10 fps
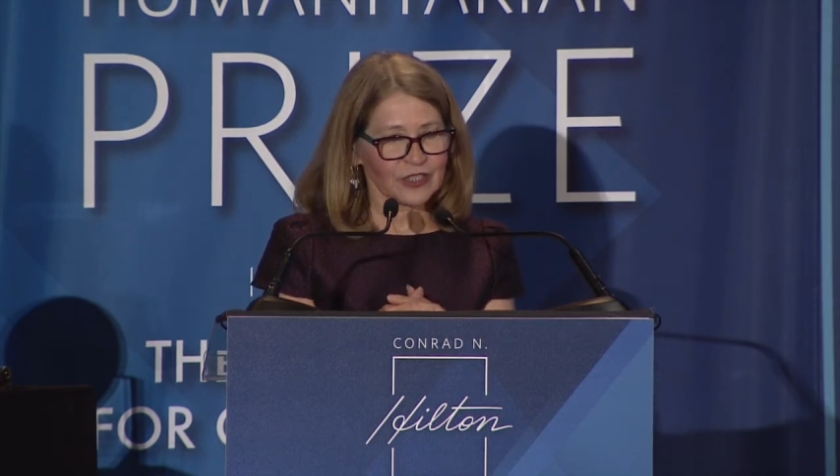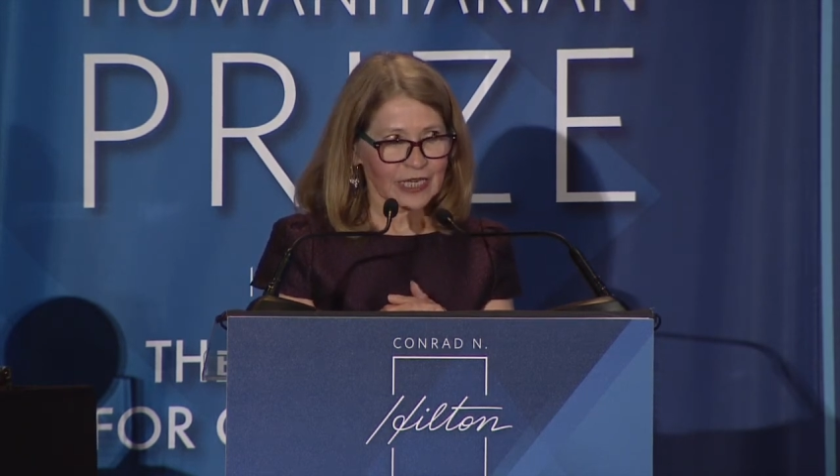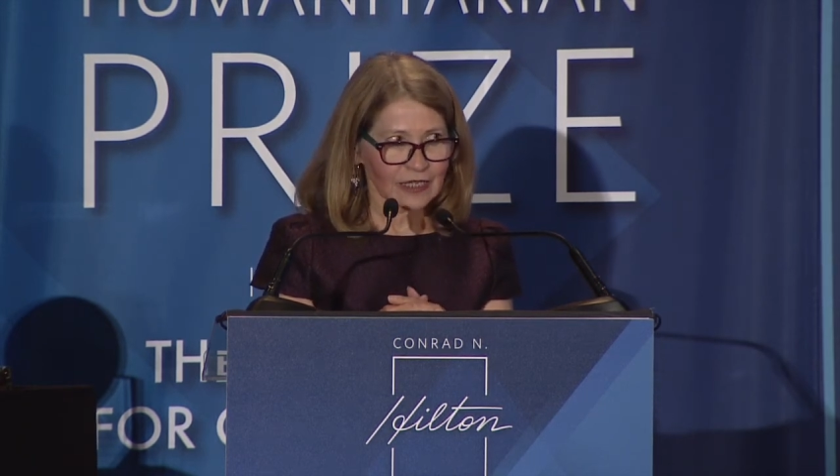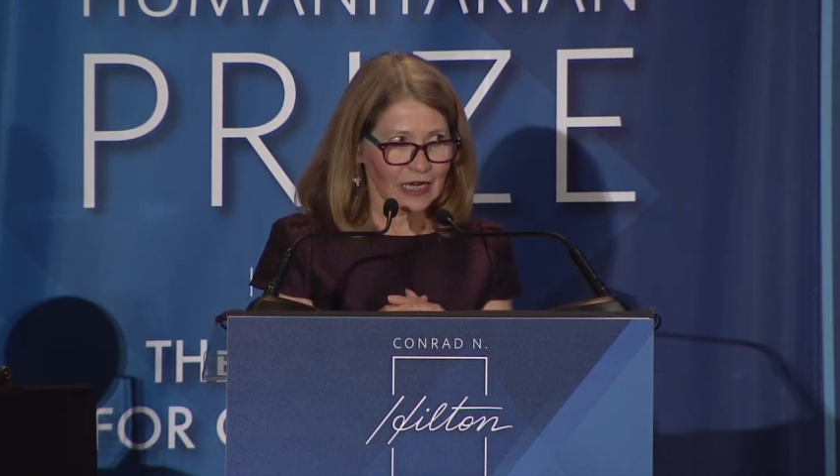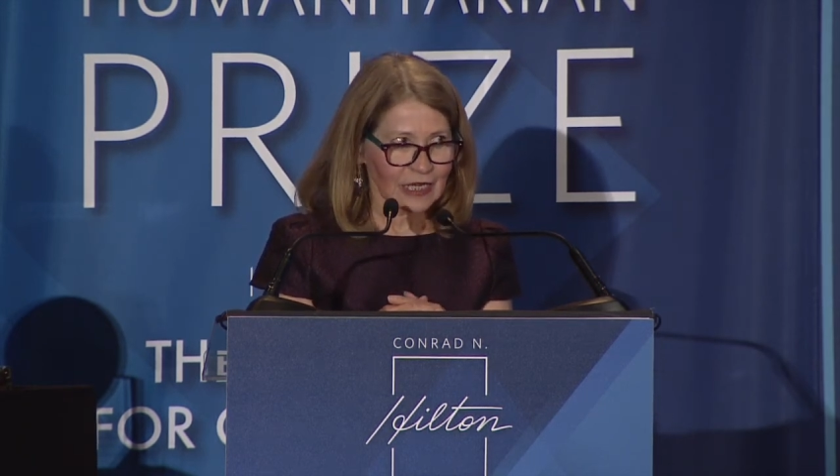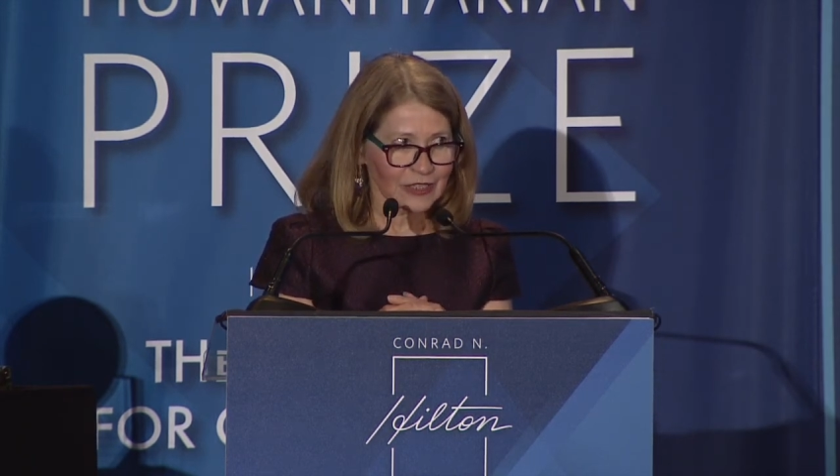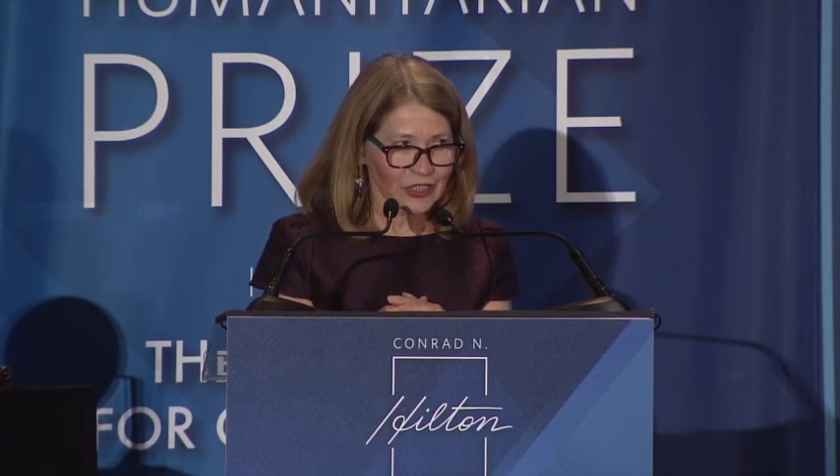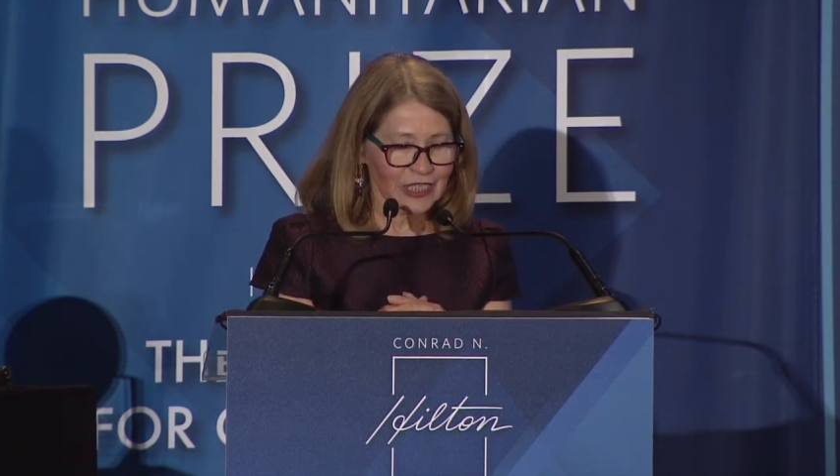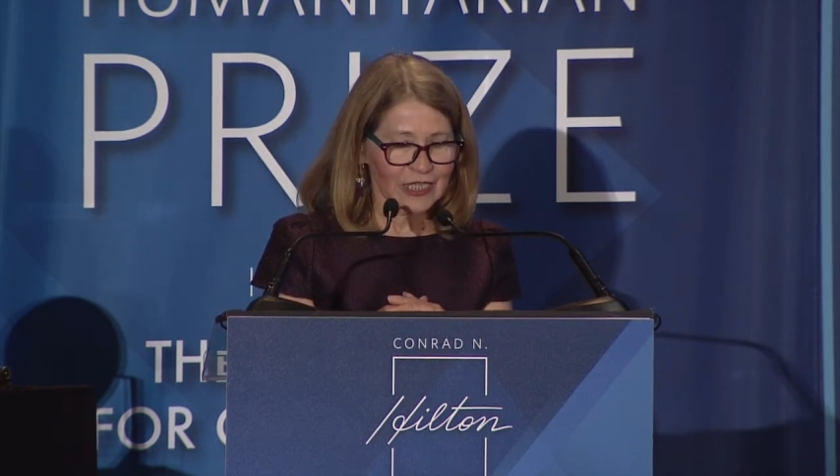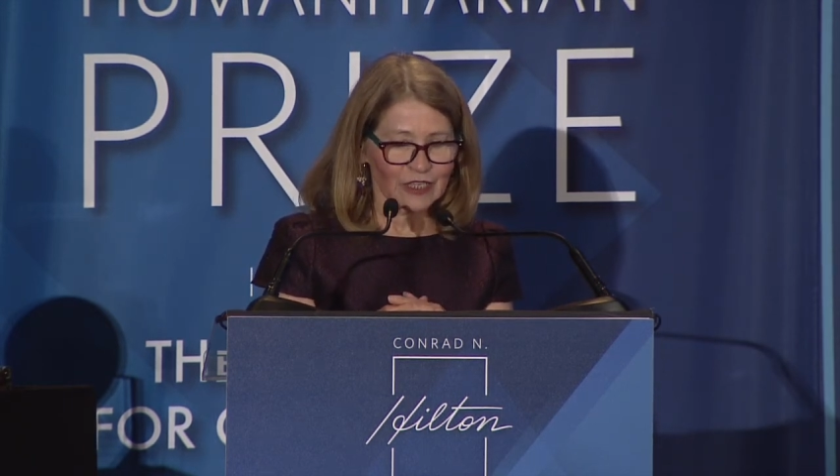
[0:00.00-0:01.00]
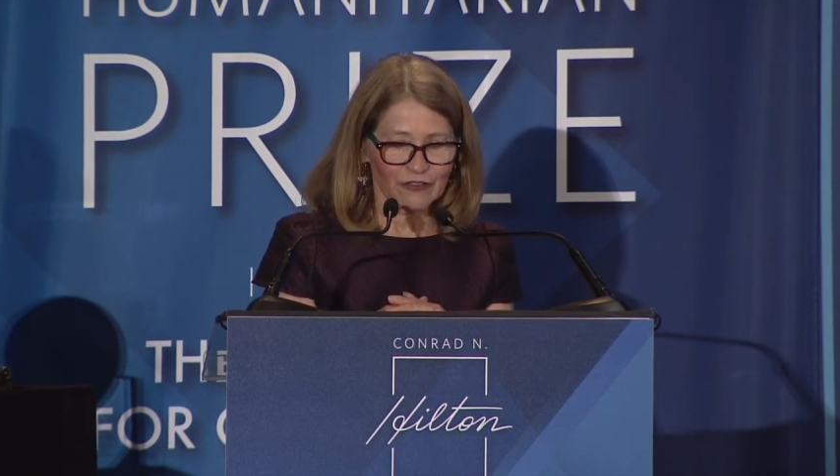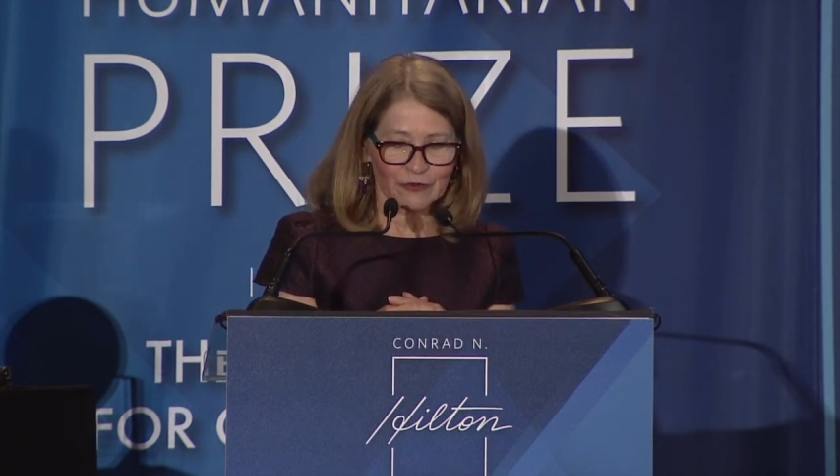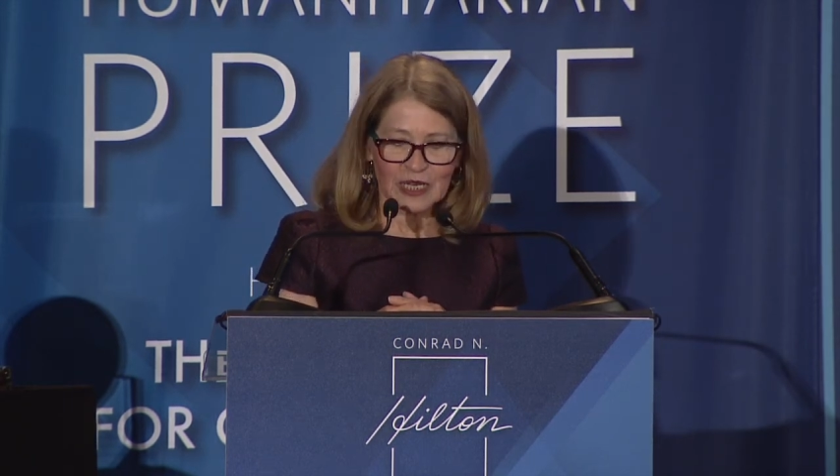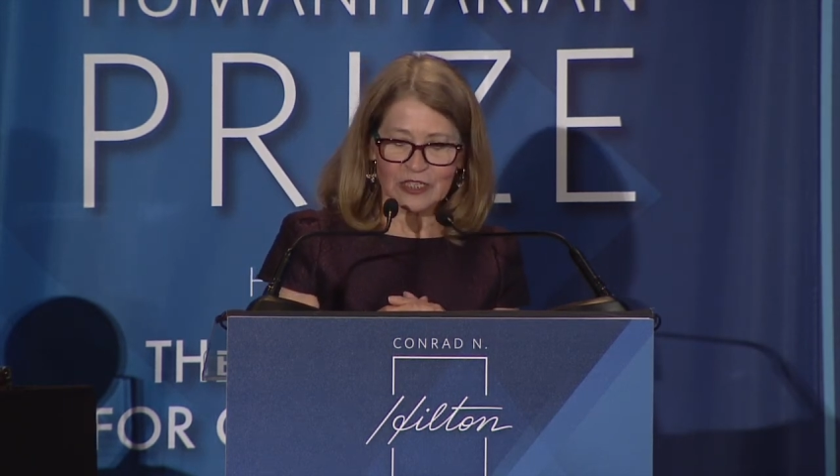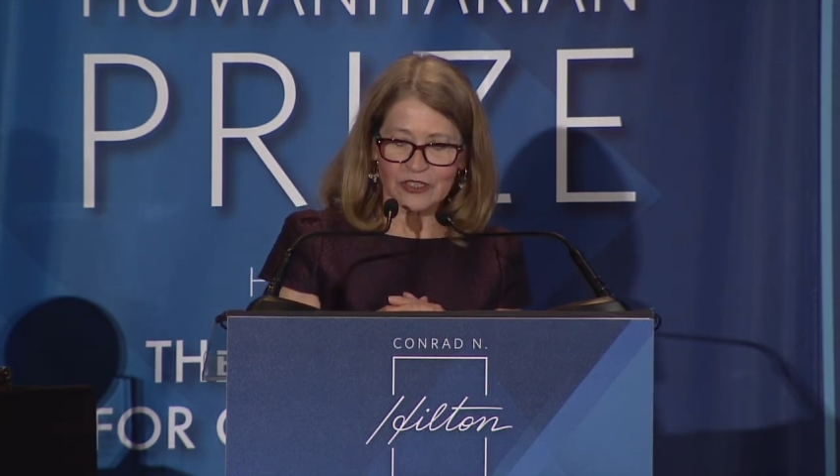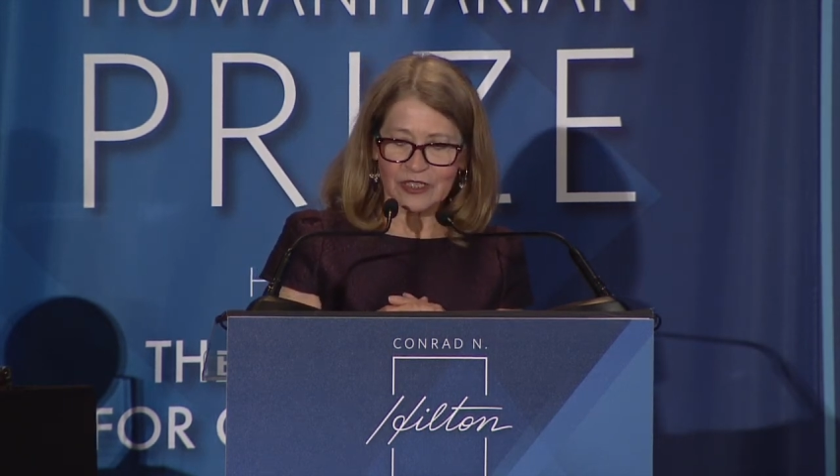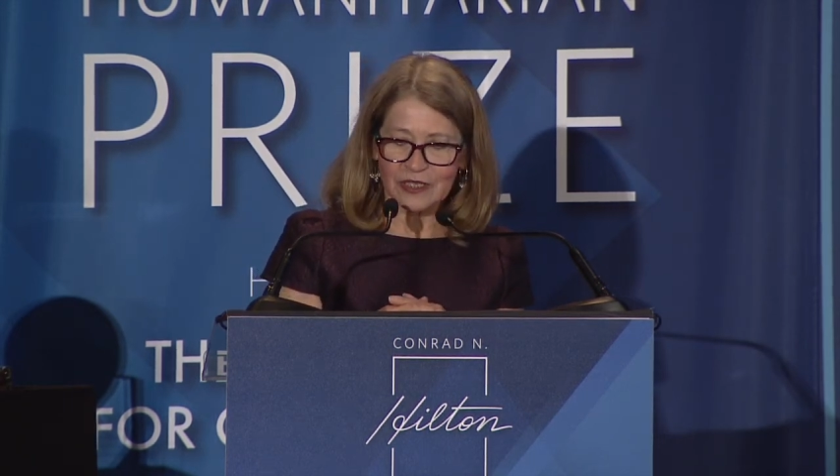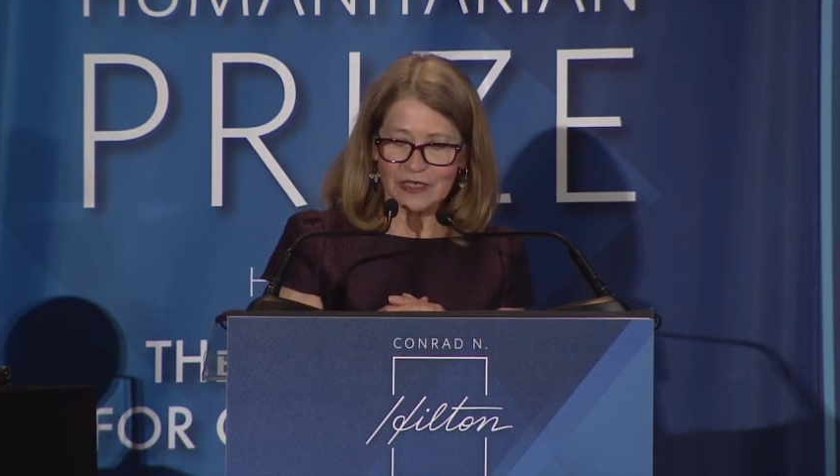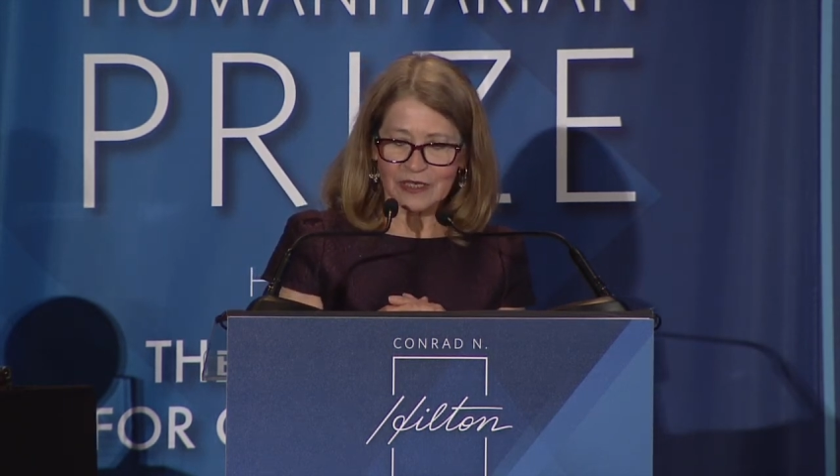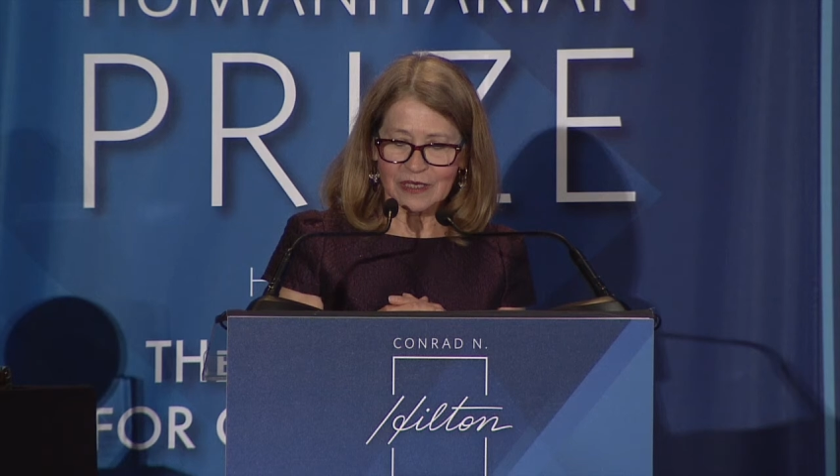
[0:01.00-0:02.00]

technology and information